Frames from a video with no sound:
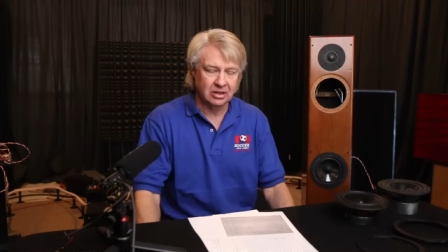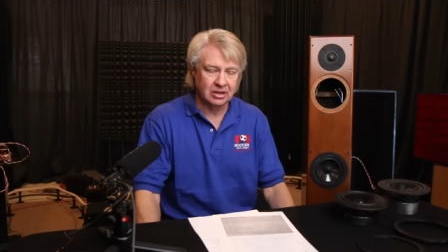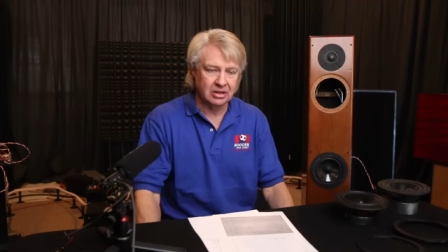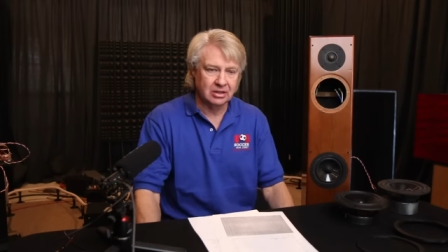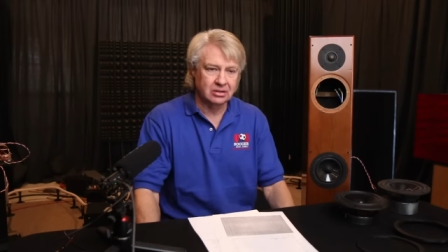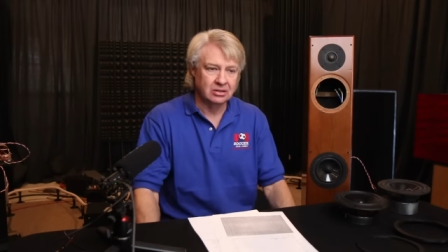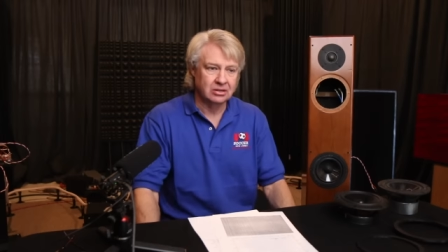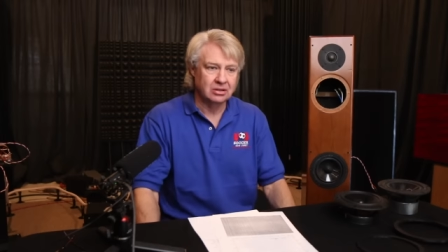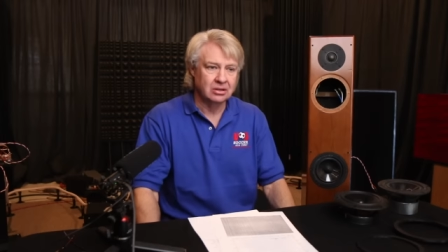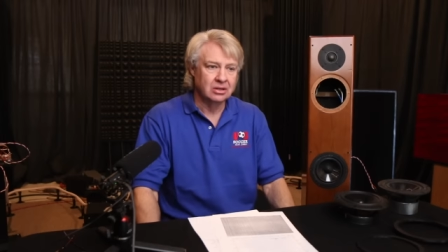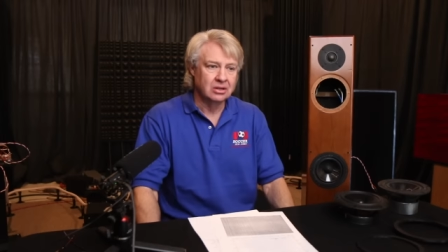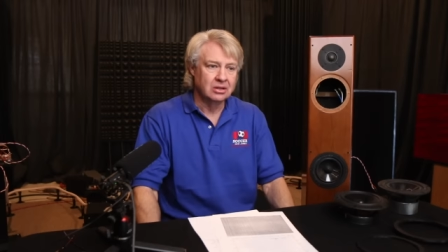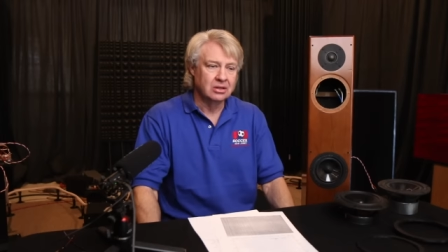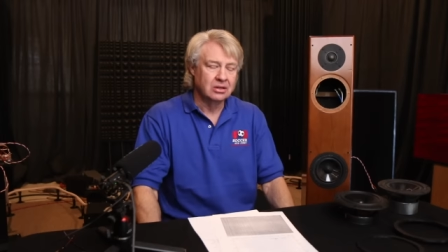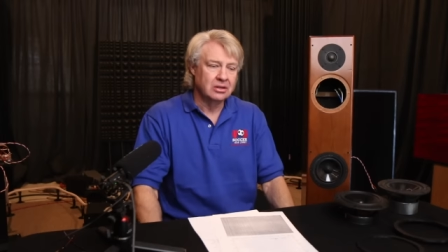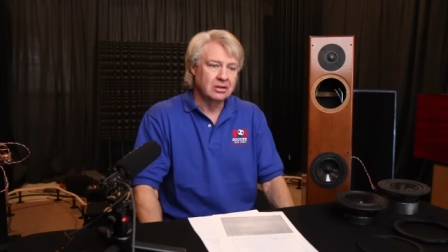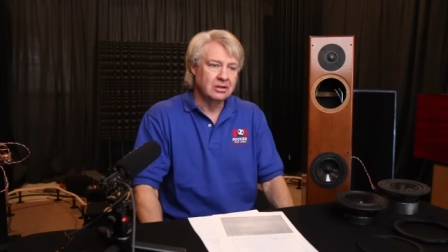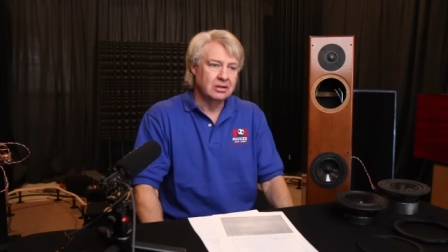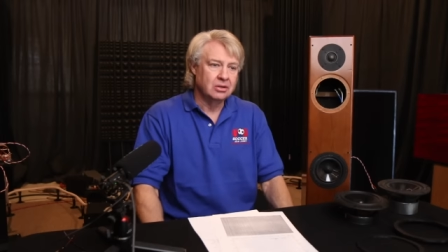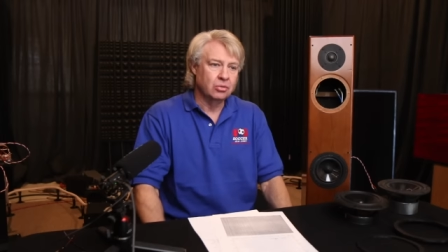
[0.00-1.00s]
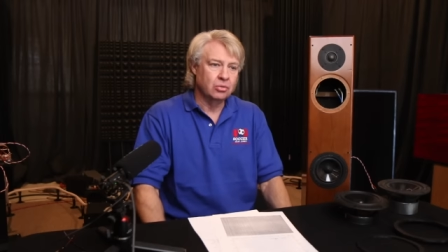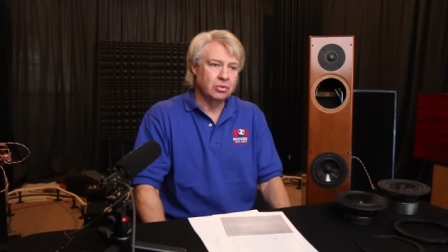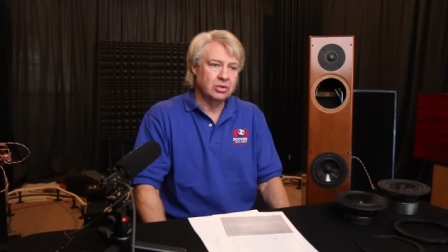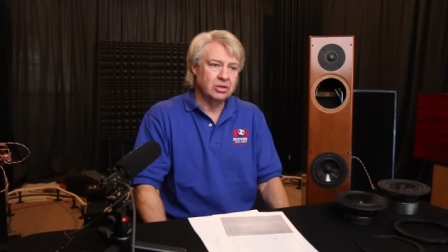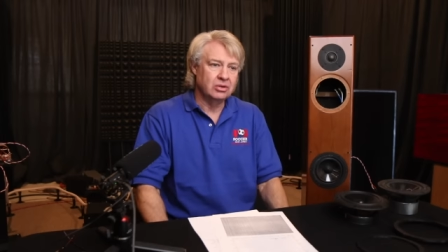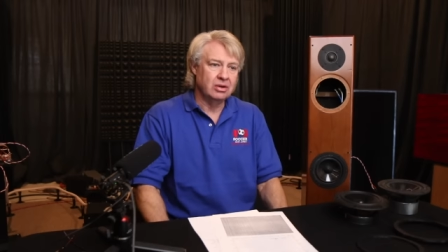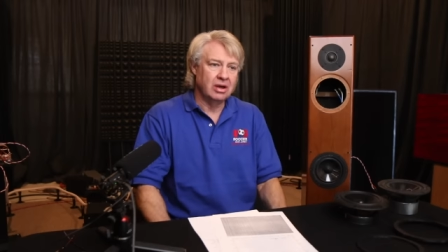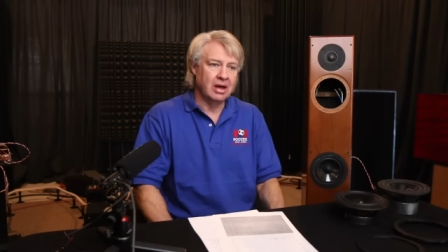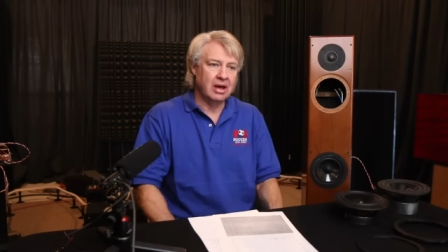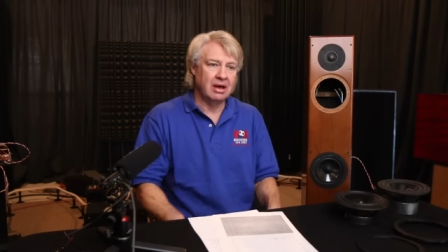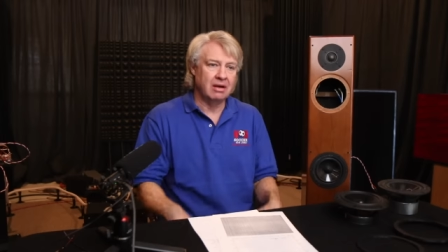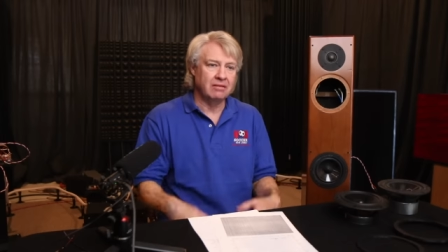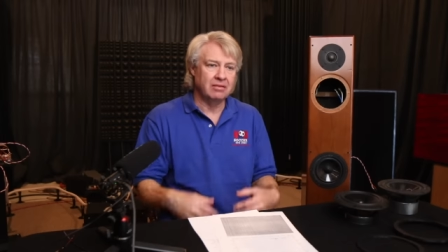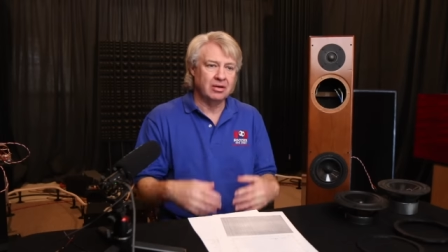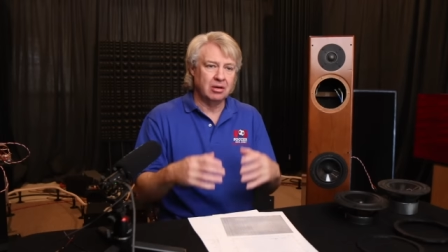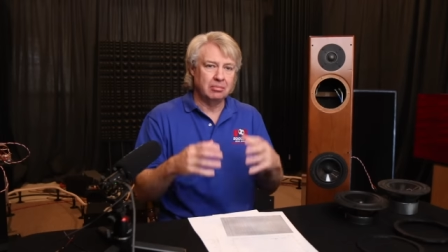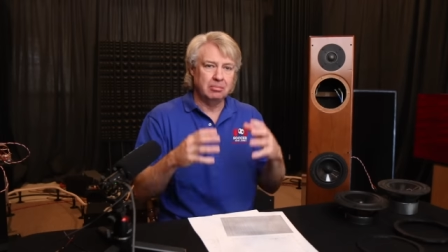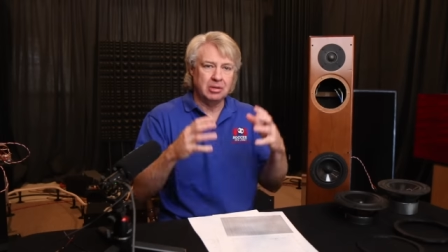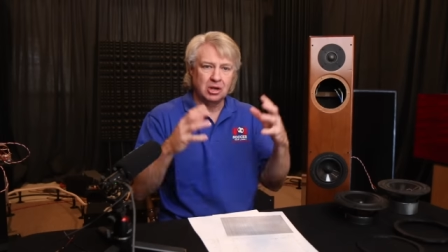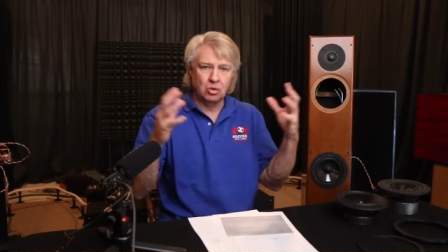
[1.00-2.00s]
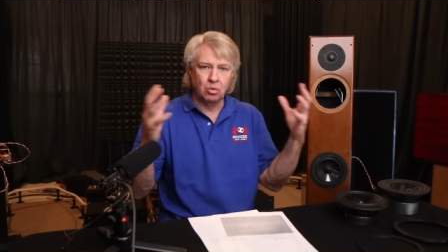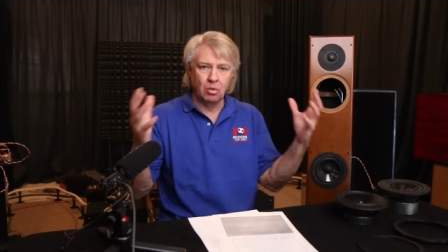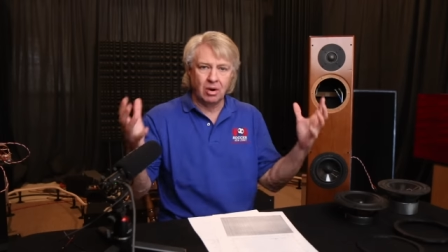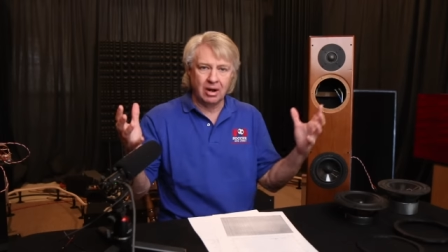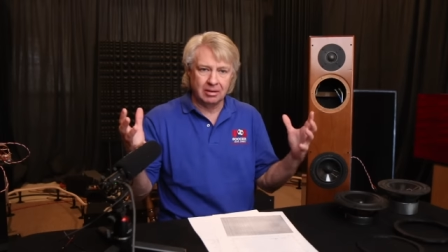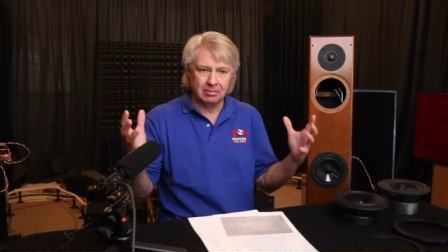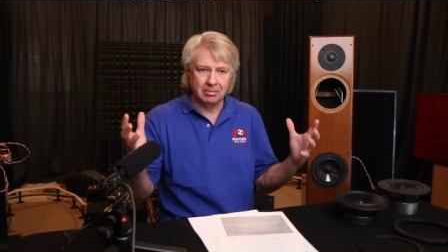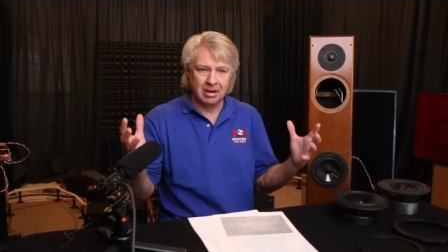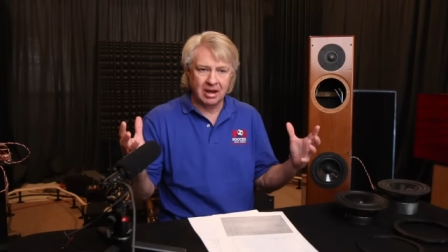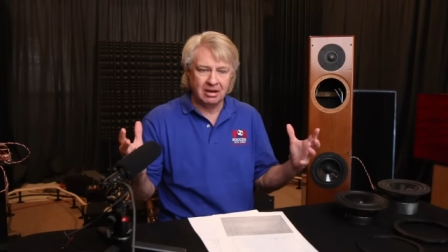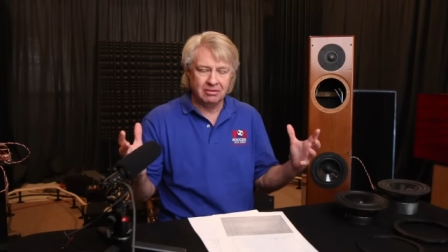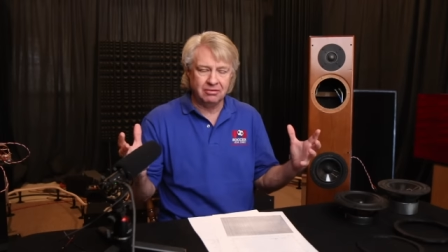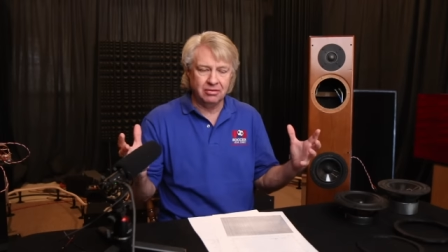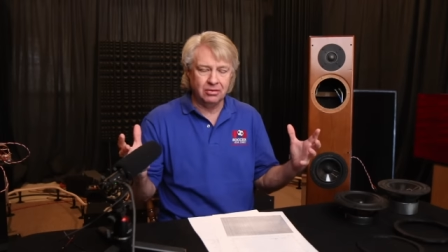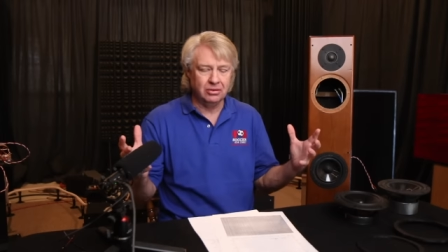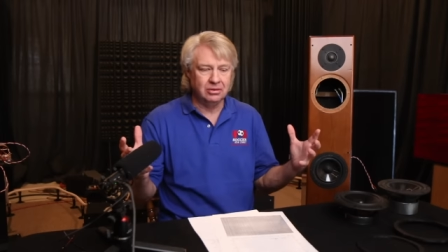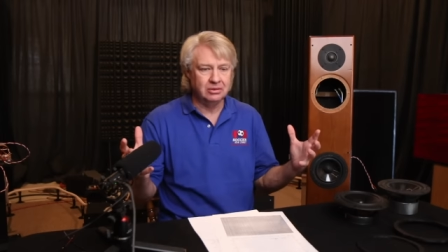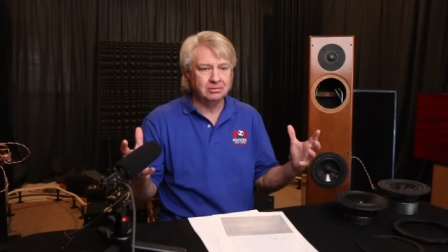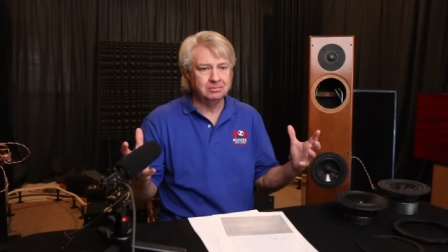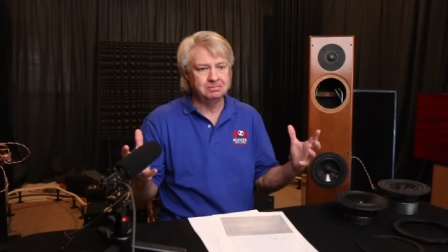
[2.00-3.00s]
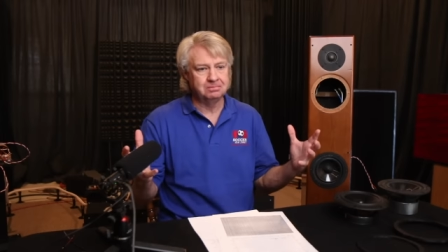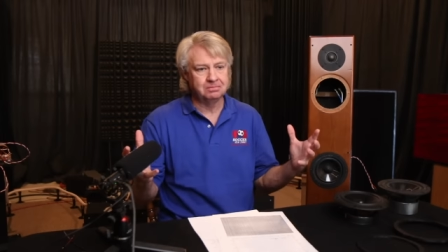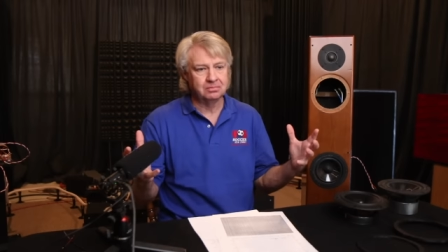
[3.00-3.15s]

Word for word: And when you have a big wide baffle